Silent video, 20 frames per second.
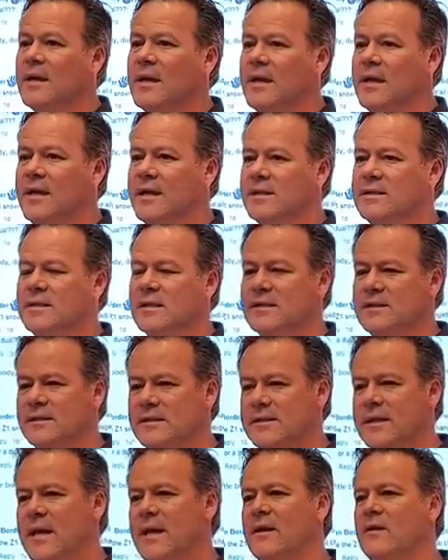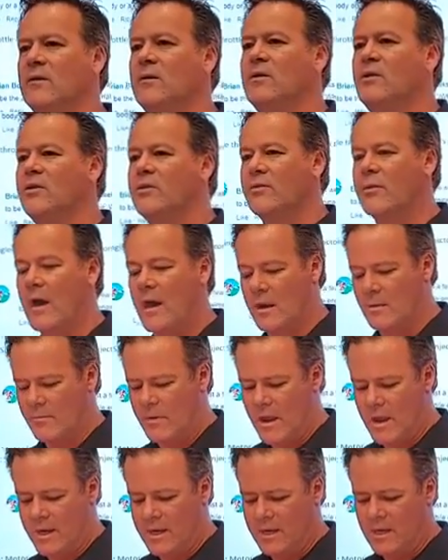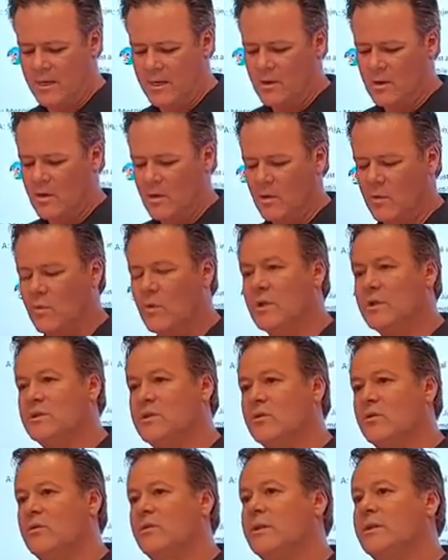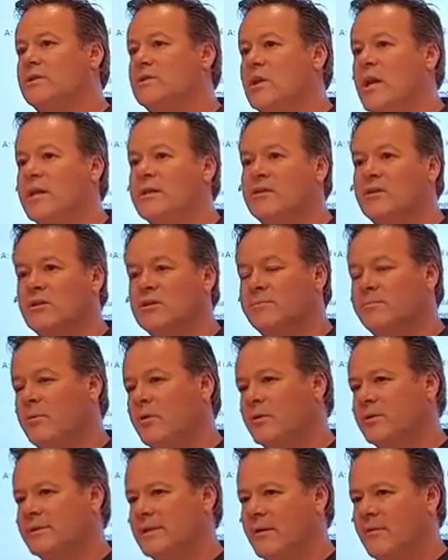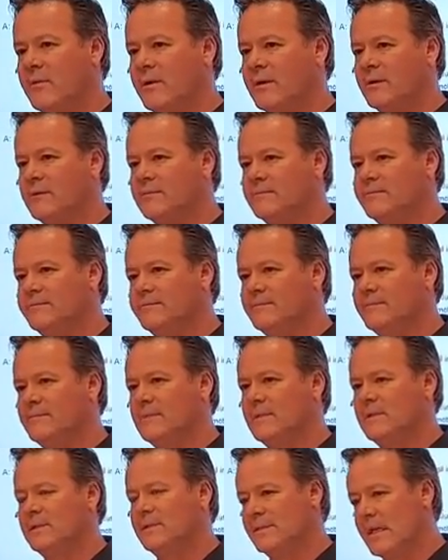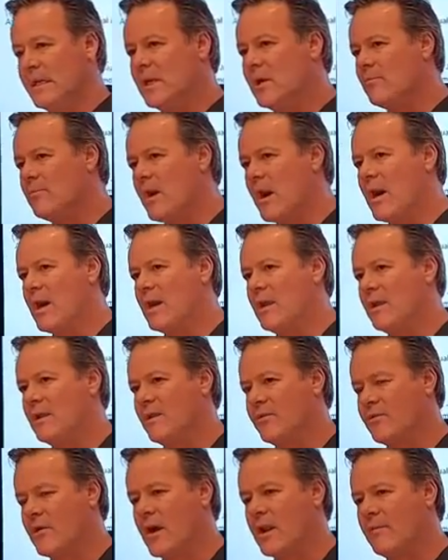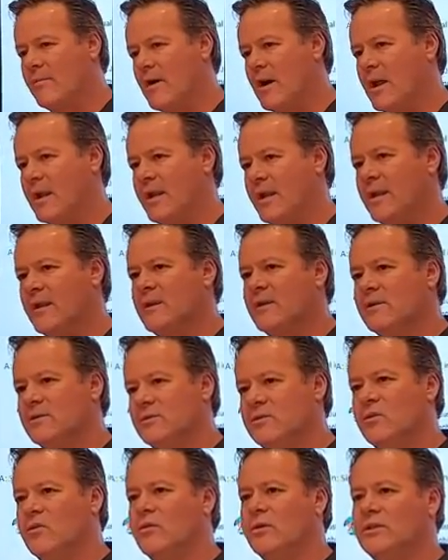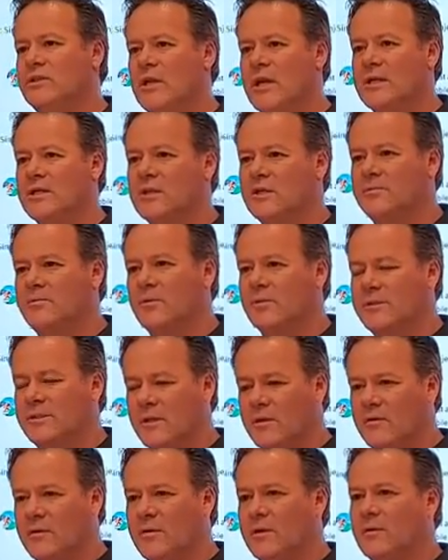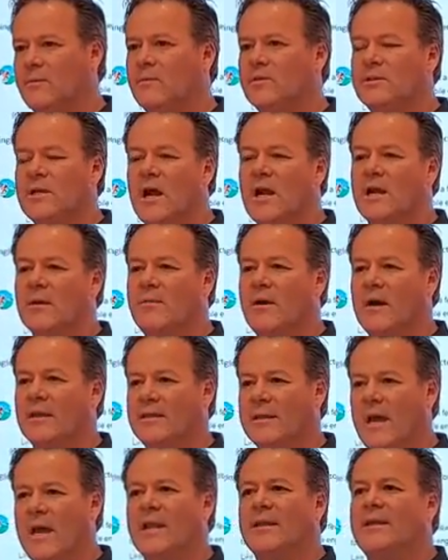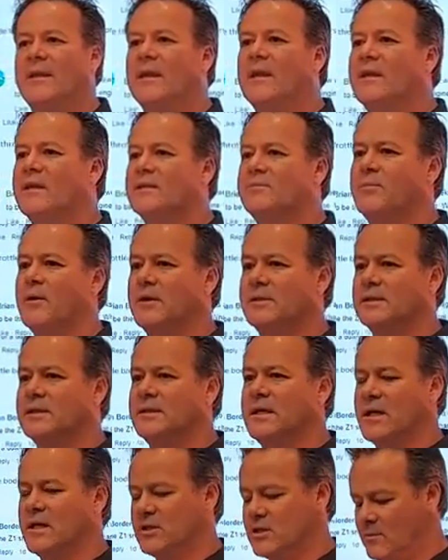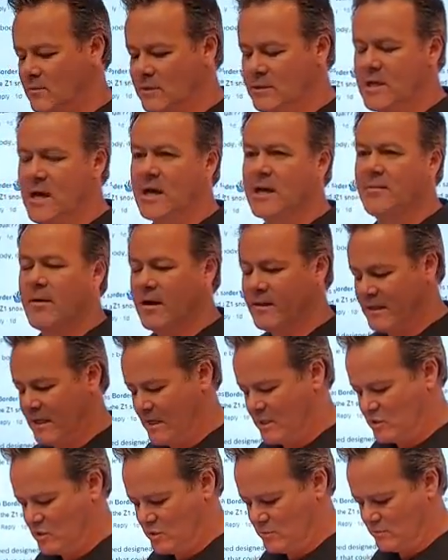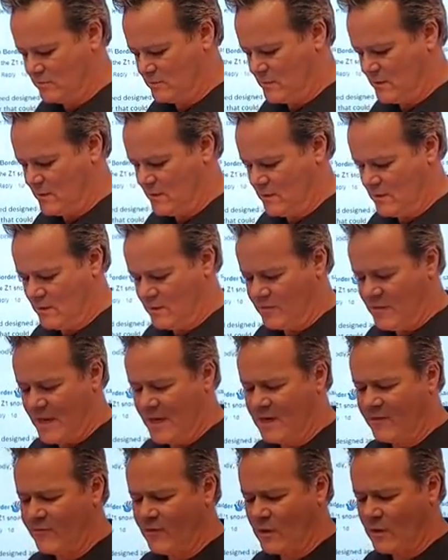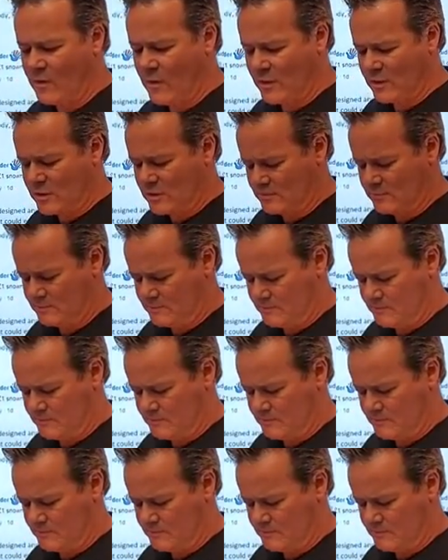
It is a single throttle body with dual injectors per cylinder. Single throttle body, dual injectors per cylinder. We'll talk about that at the end of this presentation. We talk about the engine. Thank you for your question.